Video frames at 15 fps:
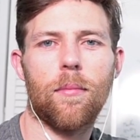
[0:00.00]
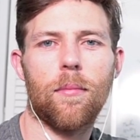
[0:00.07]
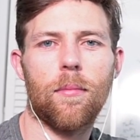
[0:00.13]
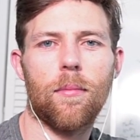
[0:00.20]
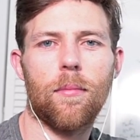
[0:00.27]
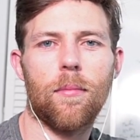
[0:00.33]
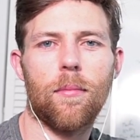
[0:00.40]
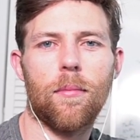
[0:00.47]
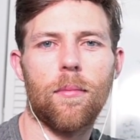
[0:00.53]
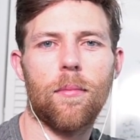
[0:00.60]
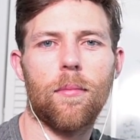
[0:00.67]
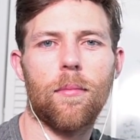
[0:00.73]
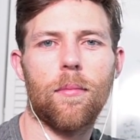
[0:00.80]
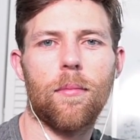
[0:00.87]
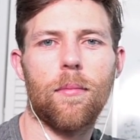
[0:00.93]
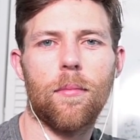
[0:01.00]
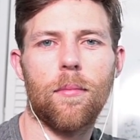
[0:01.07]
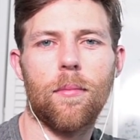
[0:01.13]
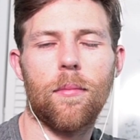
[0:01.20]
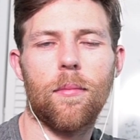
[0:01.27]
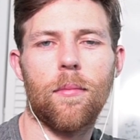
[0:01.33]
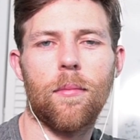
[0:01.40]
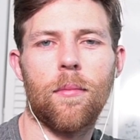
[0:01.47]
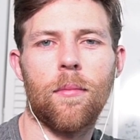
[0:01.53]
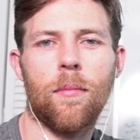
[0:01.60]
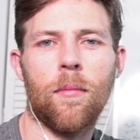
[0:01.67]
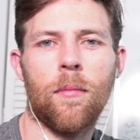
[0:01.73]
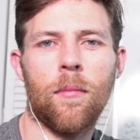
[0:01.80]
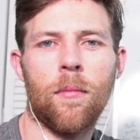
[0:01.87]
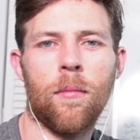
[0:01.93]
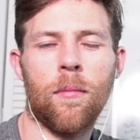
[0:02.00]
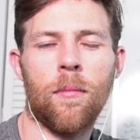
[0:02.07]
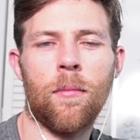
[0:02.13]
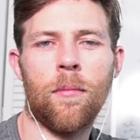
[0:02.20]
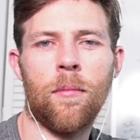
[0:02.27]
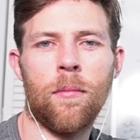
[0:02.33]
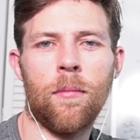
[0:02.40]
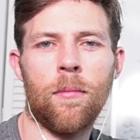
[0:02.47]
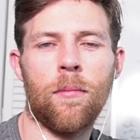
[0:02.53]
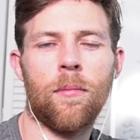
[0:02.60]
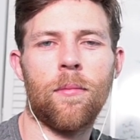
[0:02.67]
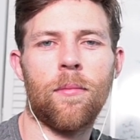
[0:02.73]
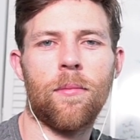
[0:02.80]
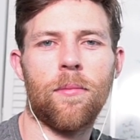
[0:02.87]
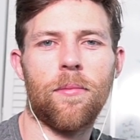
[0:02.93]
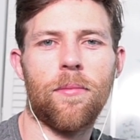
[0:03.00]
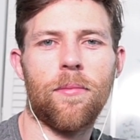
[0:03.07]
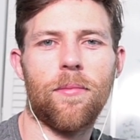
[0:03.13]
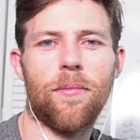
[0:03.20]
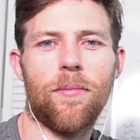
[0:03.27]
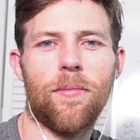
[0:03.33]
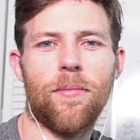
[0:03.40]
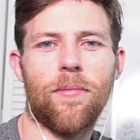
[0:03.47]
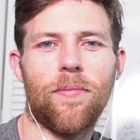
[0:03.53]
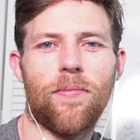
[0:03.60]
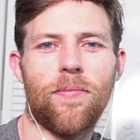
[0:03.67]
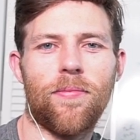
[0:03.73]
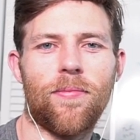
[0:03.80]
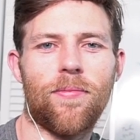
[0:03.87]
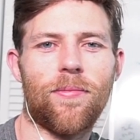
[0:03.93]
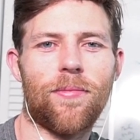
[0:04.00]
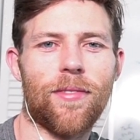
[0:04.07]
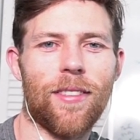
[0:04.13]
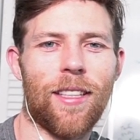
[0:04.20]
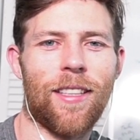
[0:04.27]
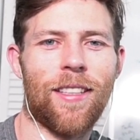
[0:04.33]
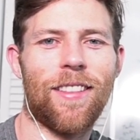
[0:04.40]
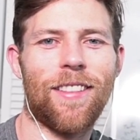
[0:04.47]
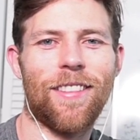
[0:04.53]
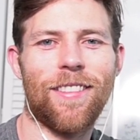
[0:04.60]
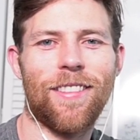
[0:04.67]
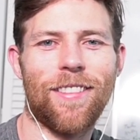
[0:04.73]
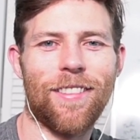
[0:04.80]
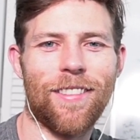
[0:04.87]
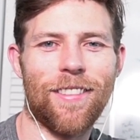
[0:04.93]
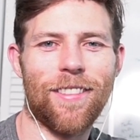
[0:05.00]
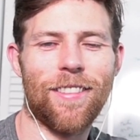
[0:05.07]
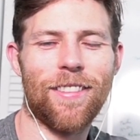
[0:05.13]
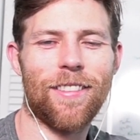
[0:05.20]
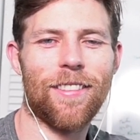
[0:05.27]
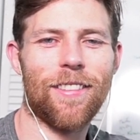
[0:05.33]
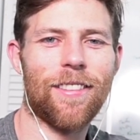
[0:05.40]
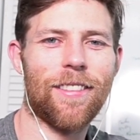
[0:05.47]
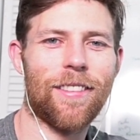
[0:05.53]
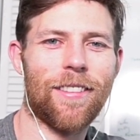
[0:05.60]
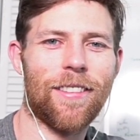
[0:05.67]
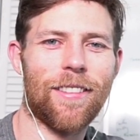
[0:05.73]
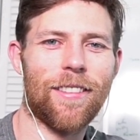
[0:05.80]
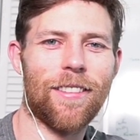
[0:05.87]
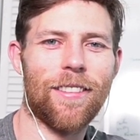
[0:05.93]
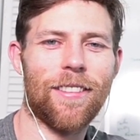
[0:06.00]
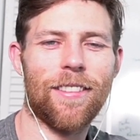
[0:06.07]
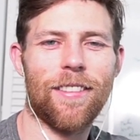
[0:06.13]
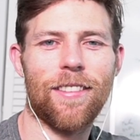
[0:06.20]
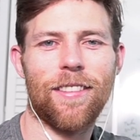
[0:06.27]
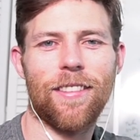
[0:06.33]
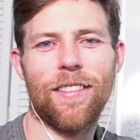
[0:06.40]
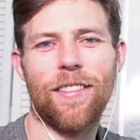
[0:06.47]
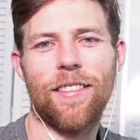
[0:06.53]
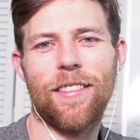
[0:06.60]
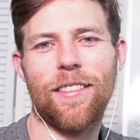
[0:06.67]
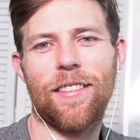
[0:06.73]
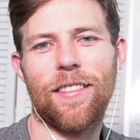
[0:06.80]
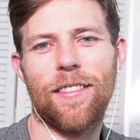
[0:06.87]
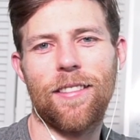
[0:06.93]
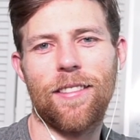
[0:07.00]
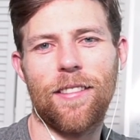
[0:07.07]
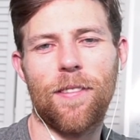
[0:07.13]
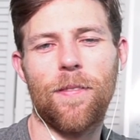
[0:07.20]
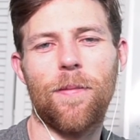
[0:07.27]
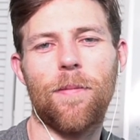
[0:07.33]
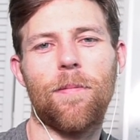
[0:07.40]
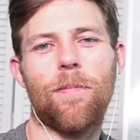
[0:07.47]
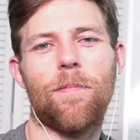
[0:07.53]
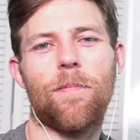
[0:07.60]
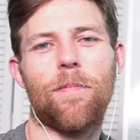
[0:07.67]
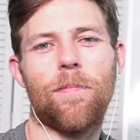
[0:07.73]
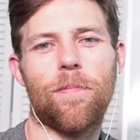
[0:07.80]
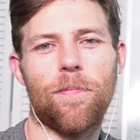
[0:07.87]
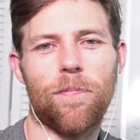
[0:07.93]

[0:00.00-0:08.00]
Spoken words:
The person shown says nothing.